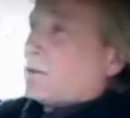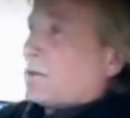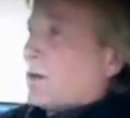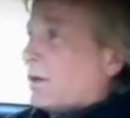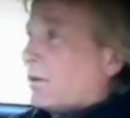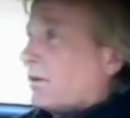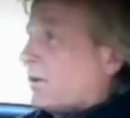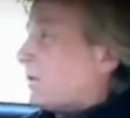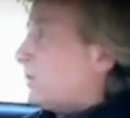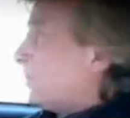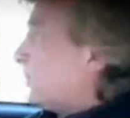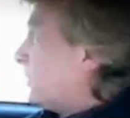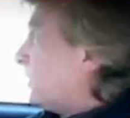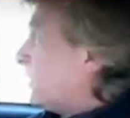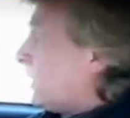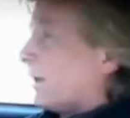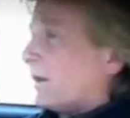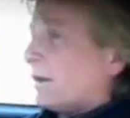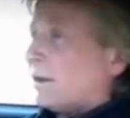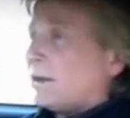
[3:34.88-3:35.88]
shutting the door
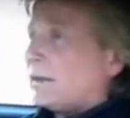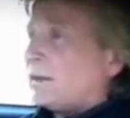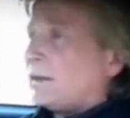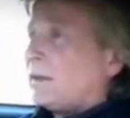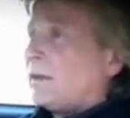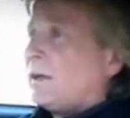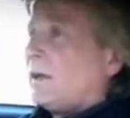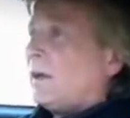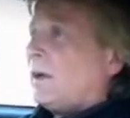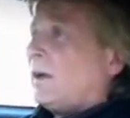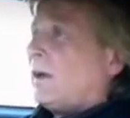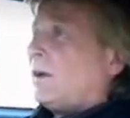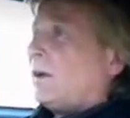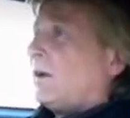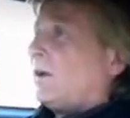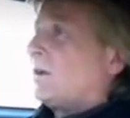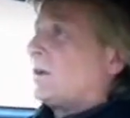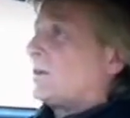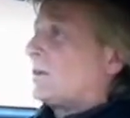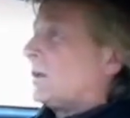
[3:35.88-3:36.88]
like this.
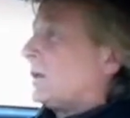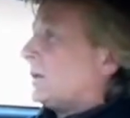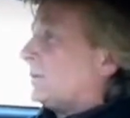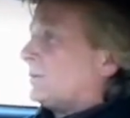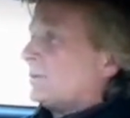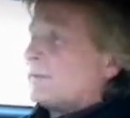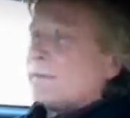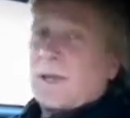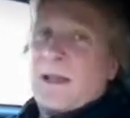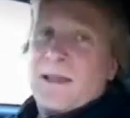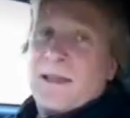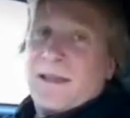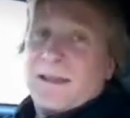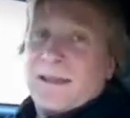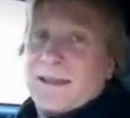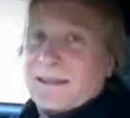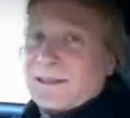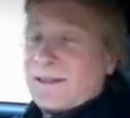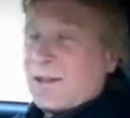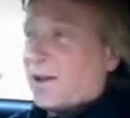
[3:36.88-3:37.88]
Honestly,
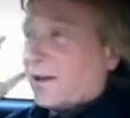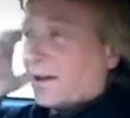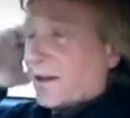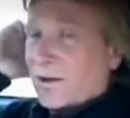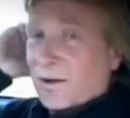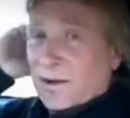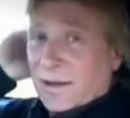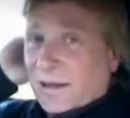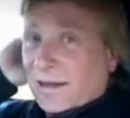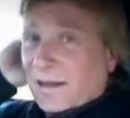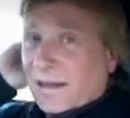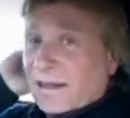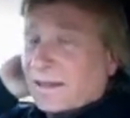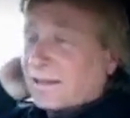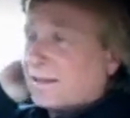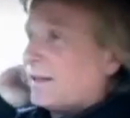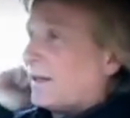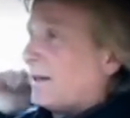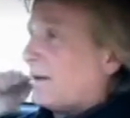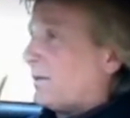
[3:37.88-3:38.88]
it's like going to the
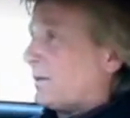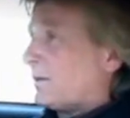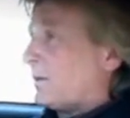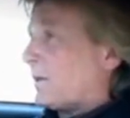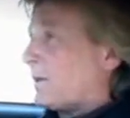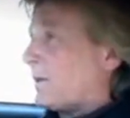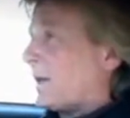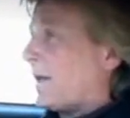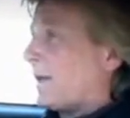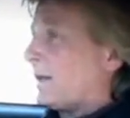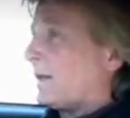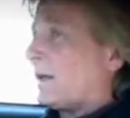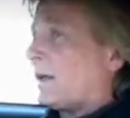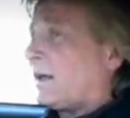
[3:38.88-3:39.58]
guillotine every time you get in the